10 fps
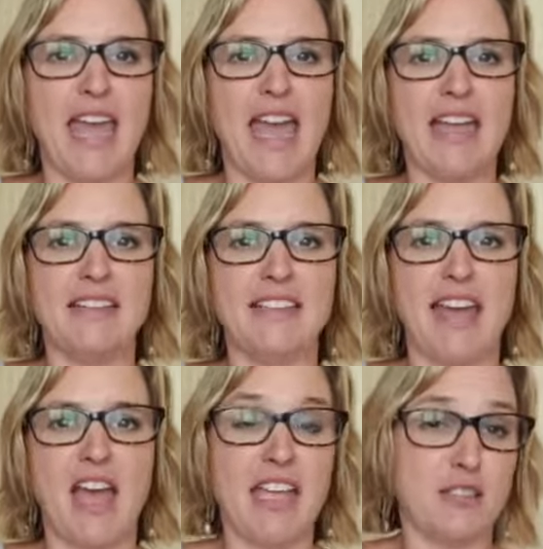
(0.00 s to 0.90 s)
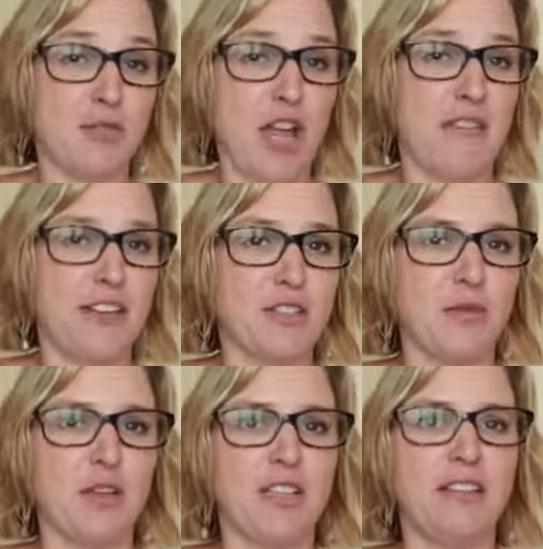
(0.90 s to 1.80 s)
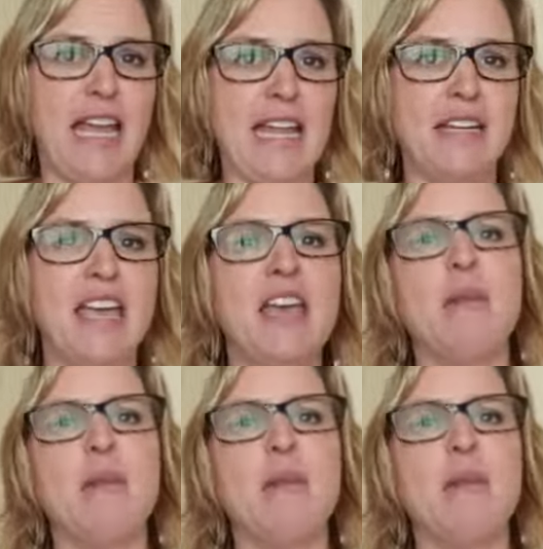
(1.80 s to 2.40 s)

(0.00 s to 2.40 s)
and hit some traffic, so we're a little late.